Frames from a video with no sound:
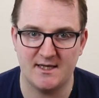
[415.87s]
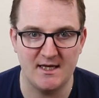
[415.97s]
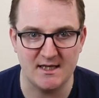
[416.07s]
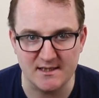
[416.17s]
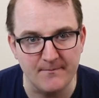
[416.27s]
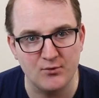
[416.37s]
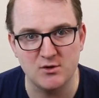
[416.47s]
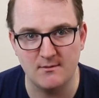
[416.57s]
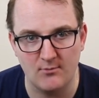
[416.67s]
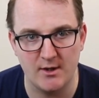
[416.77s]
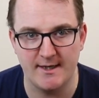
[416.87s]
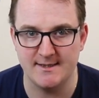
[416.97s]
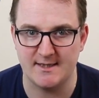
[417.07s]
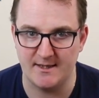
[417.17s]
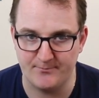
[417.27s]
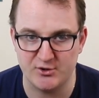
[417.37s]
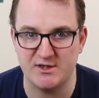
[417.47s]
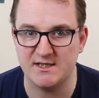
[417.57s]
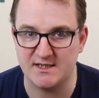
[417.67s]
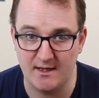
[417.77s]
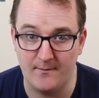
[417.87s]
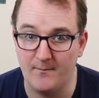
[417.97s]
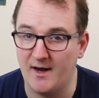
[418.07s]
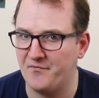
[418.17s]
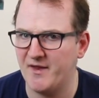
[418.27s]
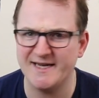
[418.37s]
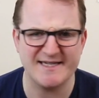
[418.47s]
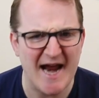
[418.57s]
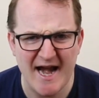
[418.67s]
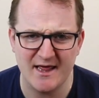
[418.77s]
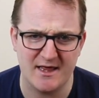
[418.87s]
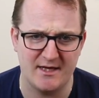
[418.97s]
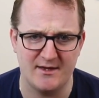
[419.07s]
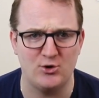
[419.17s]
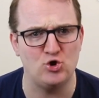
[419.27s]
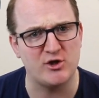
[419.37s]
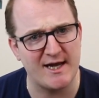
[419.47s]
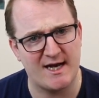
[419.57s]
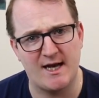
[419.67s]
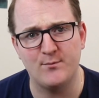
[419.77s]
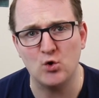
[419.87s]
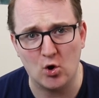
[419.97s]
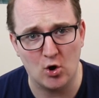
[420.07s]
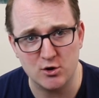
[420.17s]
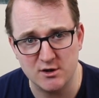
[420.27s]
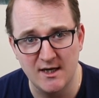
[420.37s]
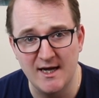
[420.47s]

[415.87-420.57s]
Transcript: he doesn't put the money into a deposit scheme and there is anything that you're taking him to court,